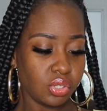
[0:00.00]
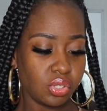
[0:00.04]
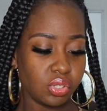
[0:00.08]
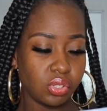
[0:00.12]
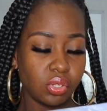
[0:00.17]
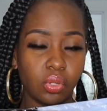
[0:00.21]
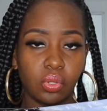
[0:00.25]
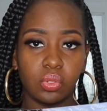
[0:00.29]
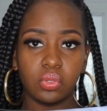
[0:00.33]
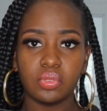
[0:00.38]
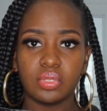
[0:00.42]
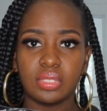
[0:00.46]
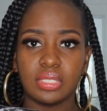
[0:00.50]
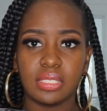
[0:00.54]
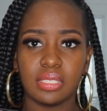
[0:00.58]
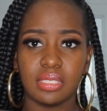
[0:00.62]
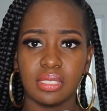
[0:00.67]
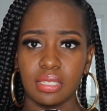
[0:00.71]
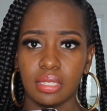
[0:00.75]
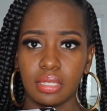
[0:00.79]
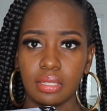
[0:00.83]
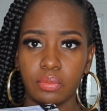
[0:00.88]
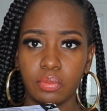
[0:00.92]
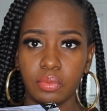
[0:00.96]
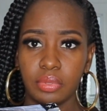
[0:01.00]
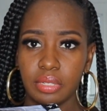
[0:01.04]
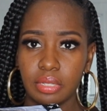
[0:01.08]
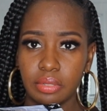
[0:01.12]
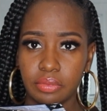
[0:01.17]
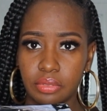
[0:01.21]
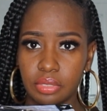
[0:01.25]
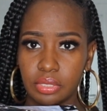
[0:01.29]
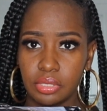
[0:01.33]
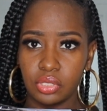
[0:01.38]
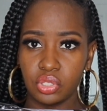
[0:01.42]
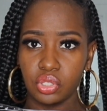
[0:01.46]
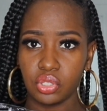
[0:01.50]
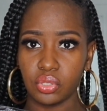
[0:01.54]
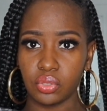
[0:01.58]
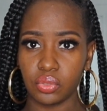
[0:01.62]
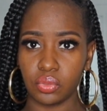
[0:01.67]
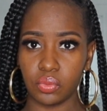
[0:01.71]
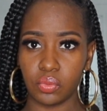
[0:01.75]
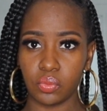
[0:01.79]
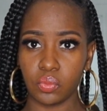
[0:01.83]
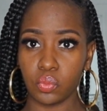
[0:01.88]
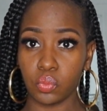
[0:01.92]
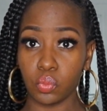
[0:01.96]
So just get whatever inch
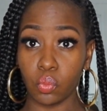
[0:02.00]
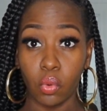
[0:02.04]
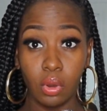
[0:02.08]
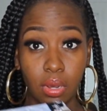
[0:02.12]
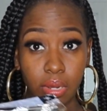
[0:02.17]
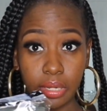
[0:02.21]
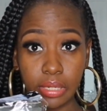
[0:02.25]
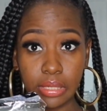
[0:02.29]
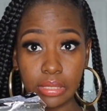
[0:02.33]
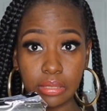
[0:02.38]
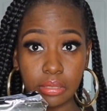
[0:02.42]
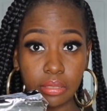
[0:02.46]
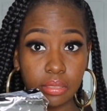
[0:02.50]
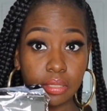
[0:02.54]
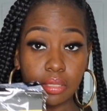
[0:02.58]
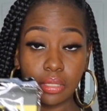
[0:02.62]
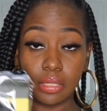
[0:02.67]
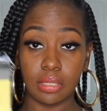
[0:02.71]
you want